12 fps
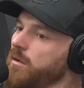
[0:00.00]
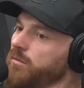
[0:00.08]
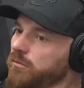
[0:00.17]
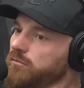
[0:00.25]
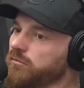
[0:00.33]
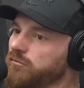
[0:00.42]

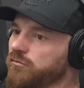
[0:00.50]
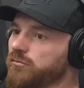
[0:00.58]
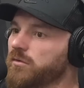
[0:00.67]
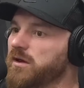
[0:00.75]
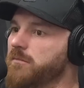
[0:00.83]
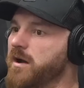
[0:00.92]
you to
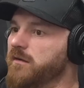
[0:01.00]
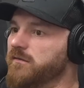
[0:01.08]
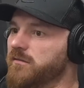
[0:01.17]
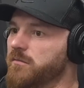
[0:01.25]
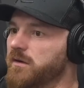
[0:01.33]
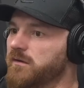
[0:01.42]
truly
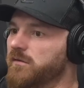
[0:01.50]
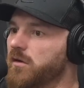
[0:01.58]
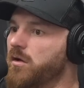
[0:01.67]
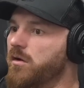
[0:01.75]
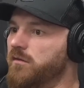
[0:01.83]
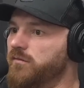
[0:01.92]
maximize a
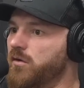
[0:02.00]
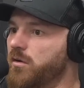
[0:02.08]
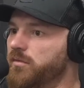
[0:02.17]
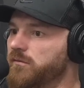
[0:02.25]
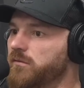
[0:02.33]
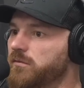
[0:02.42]
lot of the
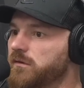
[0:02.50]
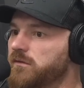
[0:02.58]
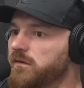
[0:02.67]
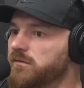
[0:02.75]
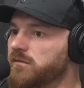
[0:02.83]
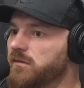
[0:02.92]

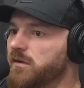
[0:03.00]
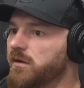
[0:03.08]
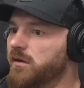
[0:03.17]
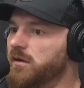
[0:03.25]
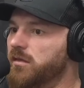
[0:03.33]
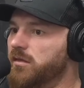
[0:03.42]
opportunities
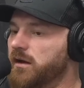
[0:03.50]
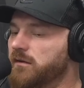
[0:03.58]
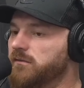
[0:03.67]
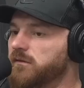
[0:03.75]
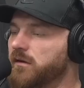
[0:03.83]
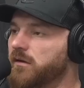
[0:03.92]

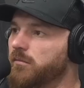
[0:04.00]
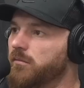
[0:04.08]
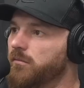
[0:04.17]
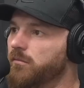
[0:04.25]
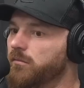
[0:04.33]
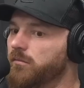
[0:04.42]

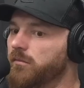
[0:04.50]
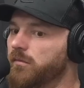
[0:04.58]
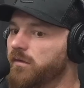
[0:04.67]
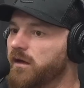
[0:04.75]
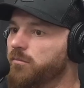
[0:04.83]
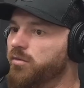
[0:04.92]

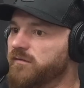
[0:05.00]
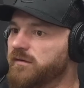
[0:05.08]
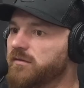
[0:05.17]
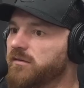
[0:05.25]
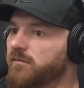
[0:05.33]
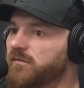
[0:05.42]
that
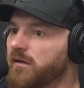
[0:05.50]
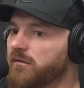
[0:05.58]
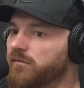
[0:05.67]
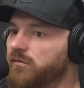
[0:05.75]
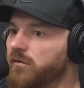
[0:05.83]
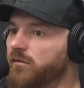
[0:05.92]
present
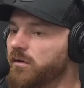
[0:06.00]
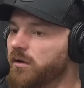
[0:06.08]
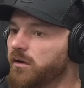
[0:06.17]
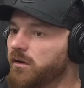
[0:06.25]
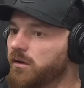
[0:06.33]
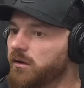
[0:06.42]
themselves to you.
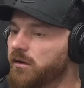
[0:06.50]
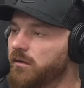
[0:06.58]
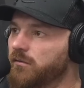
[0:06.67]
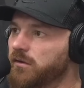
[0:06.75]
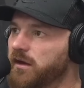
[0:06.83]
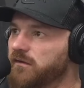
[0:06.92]
You
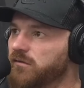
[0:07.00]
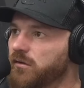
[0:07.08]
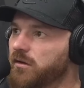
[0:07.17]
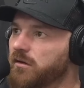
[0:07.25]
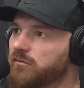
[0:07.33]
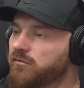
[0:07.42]
know, yes, you
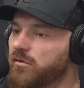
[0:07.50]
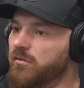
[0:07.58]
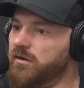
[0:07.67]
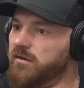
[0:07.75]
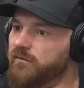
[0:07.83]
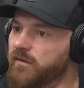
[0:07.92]
can
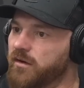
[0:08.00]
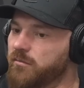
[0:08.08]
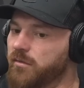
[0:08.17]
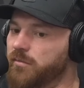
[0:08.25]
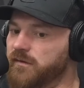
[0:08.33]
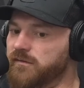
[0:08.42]
control your
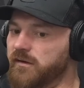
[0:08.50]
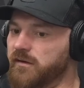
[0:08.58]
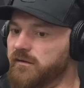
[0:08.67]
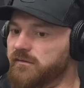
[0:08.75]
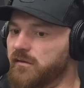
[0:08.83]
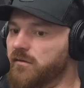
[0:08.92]
environment by
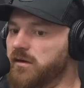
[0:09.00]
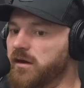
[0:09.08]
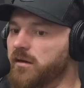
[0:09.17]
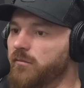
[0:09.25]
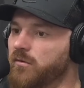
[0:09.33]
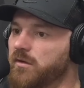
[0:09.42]
saying, it's like, okay,
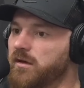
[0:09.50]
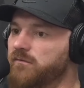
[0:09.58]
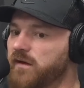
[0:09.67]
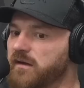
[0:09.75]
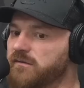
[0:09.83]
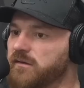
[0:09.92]
I'm going to
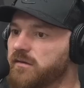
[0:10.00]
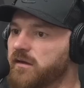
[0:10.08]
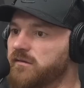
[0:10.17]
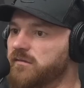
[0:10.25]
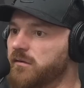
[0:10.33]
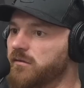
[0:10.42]
invest in
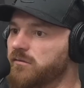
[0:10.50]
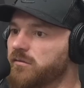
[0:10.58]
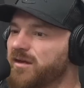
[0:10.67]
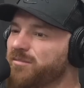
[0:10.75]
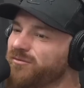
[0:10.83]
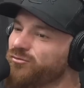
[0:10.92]
this, I'm going to do
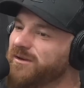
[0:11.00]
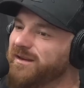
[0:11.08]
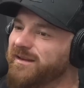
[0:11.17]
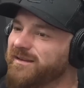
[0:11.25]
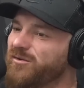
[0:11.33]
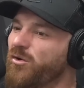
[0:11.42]
that. But
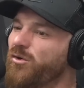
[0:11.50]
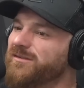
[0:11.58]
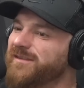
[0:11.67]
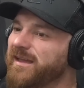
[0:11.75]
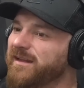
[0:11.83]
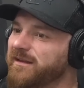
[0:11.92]
really, it's all
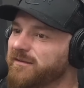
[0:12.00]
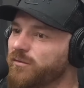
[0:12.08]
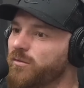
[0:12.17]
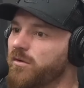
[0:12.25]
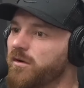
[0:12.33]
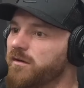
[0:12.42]
tailored
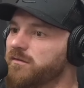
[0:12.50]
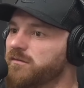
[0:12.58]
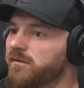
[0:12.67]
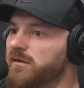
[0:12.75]
towards